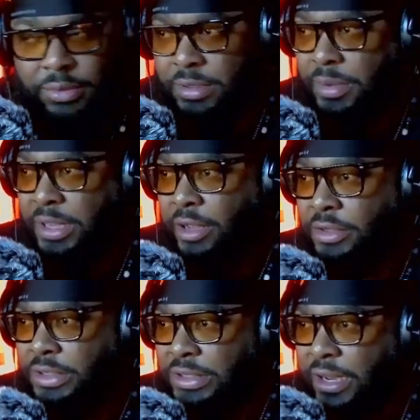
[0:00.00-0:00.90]
to me,
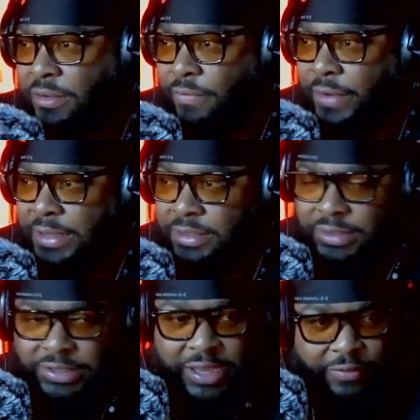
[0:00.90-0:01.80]
those are sound effects,
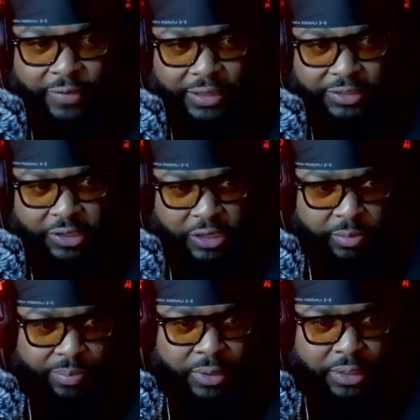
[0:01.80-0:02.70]
and sound effects are gonna
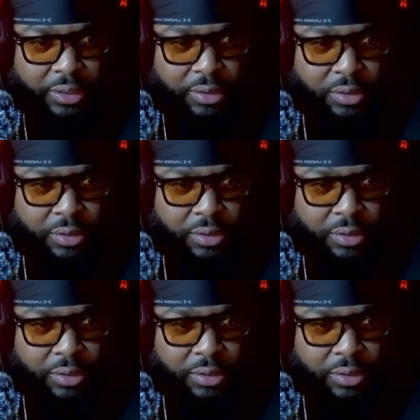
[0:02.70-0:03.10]
be pink.